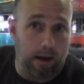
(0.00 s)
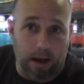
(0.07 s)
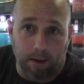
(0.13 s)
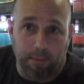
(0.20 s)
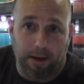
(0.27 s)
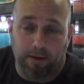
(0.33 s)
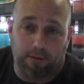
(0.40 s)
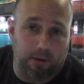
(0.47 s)
I
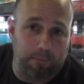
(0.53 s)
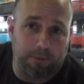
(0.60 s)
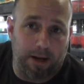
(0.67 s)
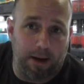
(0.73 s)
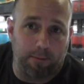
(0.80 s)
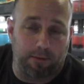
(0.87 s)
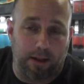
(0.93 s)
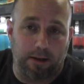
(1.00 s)
mean,
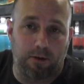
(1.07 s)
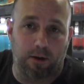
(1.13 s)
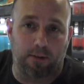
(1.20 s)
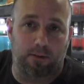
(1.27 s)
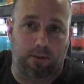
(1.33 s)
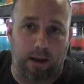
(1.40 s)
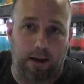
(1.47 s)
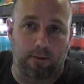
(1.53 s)
sometimes they
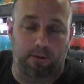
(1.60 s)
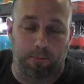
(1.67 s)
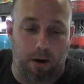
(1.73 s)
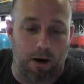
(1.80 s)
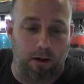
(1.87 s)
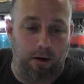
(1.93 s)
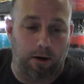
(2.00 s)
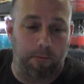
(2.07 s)
just stay
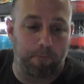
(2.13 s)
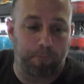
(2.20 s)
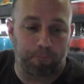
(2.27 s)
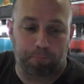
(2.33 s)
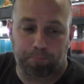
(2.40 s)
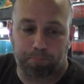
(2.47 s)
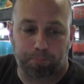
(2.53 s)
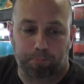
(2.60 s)
smaller.
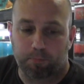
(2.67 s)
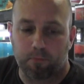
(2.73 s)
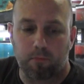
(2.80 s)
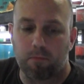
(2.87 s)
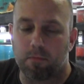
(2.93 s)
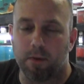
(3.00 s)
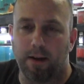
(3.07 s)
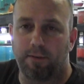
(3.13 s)

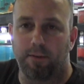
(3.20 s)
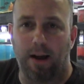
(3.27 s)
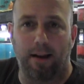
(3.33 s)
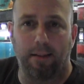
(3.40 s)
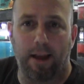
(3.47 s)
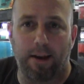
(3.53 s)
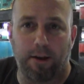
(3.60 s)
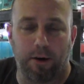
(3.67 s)
It's
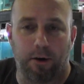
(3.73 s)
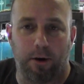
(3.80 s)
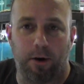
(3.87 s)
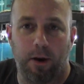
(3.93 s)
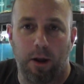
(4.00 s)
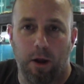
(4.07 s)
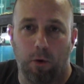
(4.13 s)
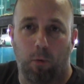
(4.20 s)
not like
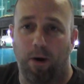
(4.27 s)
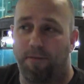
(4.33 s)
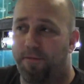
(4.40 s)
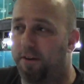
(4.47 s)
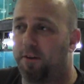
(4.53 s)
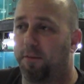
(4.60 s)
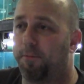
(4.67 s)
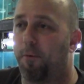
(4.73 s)
when a
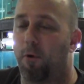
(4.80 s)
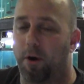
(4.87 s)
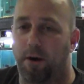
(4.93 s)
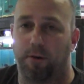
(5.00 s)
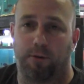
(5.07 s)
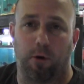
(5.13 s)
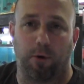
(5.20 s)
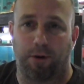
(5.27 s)
fish is 4
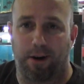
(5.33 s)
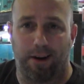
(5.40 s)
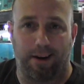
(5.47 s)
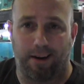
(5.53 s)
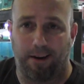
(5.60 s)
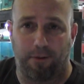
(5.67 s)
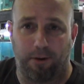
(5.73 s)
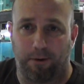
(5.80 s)
years old, you're
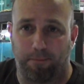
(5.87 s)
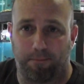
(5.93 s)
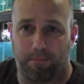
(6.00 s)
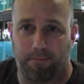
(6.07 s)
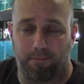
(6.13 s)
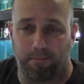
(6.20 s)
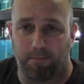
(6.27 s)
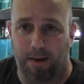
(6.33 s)
going to give her
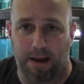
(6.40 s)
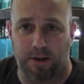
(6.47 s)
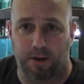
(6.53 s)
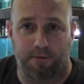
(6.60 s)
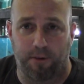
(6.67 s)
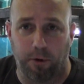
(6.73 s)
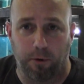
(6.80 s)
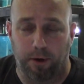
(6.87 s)

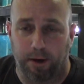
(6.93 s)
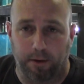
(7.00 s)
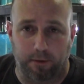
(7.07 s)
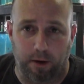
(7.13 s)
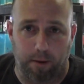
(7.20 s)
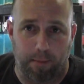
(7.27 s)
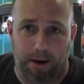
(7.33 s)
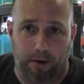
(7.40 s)
magic food and it's
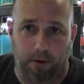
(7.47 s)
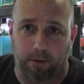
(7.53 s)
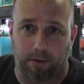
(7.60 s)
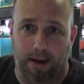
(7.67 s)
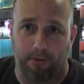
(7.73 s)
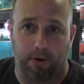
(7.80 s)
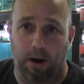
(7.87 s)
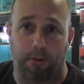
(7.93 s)
going to make her
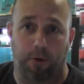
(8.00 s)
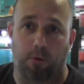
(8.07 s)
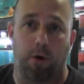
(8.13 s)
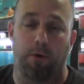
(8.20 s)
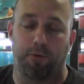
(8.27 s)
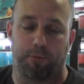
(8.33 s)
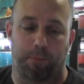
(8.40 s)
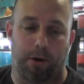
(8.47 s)
have another
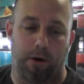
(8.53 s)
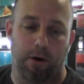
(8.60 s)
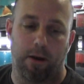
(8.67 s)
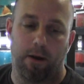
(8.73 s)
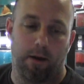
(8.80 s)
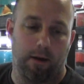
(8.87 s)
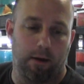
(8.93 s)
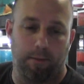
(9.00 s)
growth spurt.
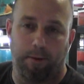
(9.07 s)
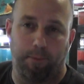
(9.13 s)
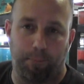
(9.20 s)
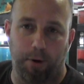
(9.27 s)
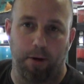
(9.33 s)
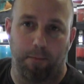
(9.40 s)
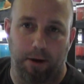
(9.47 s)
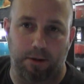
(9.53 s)
I mean,
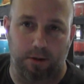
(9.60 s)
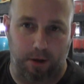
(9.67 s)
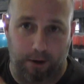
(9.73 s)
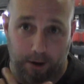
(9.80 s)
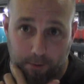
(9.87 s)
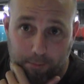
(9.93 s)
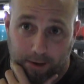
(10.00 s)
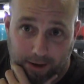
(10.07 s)
pretty much they're
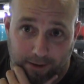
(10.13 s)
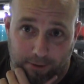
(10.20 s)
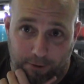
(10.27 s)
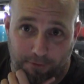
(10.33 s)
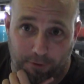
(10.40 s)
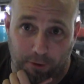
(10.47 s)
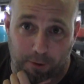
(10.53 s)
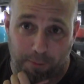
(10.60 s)
going to be at
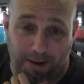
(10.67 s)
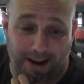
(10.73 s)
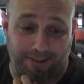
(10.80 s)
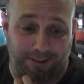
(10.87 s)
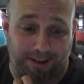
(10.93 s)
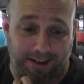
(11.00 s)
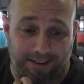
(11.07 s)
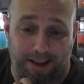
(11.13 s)
their full
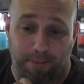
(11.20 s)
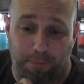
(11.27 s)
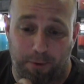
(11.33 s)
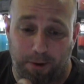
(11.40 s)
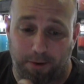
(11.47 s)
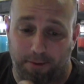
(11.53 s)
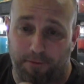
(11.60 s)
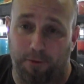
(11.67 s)
capacity at that
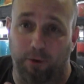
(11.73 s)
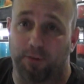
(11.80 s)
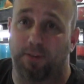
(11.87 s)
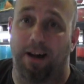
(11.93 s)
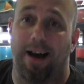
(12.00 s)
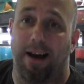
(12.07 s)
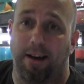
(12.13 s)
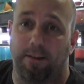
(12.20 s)
point, the full
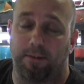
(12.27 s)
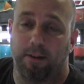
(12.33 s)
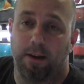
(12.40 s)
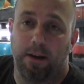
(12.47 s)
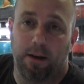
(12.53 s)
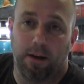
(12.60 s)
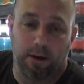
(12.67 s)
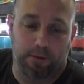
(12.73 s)
size.
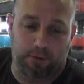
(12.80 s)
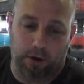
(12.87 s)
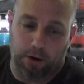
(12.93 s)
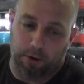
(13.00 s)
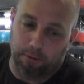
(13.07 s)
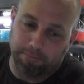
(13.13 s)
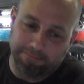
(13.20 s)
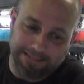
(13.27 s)

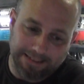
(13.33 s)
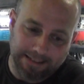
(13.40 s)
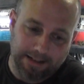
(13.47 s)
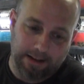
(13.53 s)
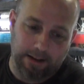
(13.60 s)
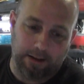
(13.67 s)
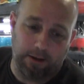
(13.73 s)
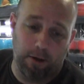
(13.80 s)
So
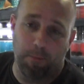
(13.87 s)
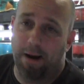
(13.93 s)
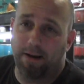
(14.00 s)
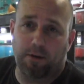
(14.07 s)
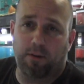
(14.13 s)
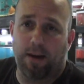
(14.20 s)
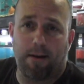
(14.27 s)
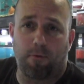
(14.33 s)
you
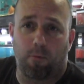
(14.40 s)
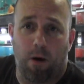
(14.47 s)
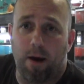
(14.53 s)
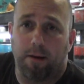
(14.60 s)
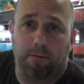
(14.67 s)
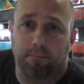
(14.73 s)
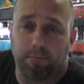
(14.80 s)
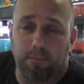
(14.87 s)
might just have a
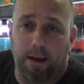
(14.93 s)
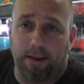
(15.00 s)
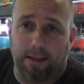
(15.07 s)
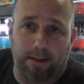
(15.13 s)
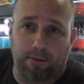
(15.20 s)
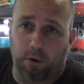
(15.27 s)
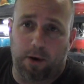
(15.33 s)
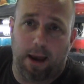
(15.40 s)
runt, and
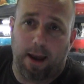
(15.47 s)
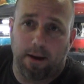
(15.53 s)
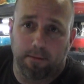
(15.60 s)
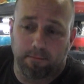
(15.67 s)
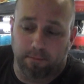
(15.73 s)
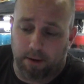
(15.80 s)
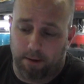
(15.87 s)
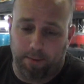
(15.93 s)
that's okay.
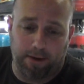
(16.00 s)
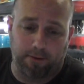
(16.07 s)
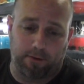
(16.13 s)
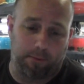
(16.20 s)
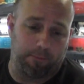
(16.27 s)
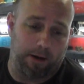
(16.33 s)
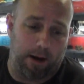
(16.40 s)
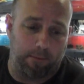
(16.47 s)
I mean,
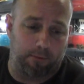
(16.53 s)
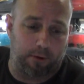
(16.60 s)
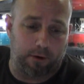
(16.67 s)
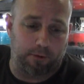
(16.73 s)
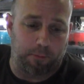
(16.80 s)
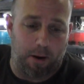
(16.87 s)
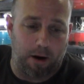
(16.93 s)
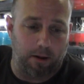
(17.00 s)
sometimes
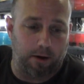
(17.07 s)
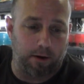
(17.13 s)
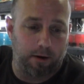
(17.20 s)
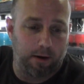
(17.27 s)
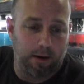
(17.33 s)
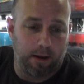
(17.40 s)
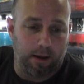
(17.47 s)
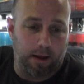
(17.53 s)
they're smaller,
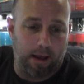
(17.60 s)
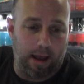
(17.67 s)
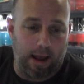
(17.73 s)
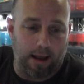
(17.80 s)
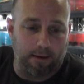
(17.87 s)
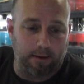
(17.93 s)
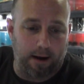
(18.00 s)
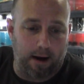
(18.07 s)

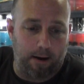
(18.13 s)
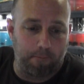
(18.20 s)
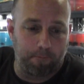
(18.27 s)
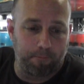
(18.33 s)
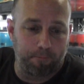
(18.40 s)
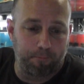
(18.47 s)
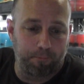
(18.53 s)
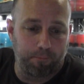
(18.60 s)
and
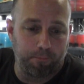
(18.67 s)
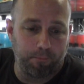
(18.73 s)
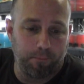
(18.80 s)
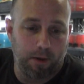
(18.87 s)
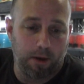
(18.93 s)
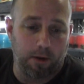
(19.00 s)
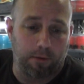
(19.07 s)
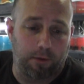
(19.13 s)

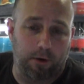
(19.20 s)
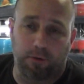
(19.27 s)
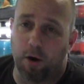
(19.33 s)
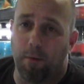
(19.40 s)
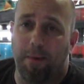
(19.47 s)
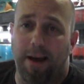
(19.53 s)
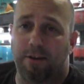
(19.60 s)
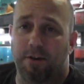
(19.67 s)
there's
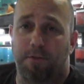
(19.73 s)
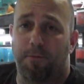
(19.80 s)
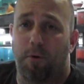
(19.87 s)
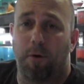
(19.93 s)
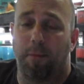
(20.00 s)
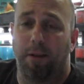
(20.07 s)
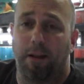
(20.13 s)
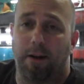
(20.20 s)
no magic
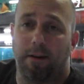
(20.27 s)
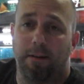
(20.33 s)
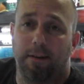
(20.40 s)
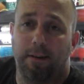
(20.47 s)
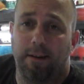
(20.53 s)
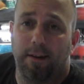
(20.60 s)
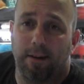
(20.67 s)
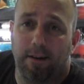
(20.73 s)
formula
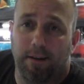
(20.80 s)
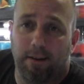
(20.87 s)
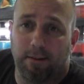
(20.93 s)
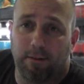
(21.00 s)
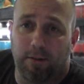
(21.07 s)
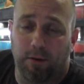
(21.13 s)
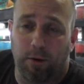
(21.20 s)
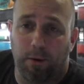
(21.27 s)

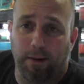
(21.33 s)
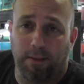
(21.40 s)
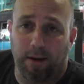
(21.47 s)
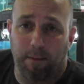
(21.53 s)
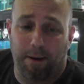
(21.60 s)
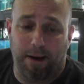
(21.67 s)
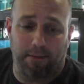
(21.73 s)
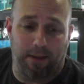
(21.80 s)
to do anything
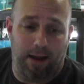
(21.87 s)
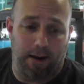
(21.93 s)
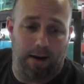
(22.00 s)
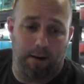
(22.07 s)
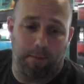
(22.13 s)
about that.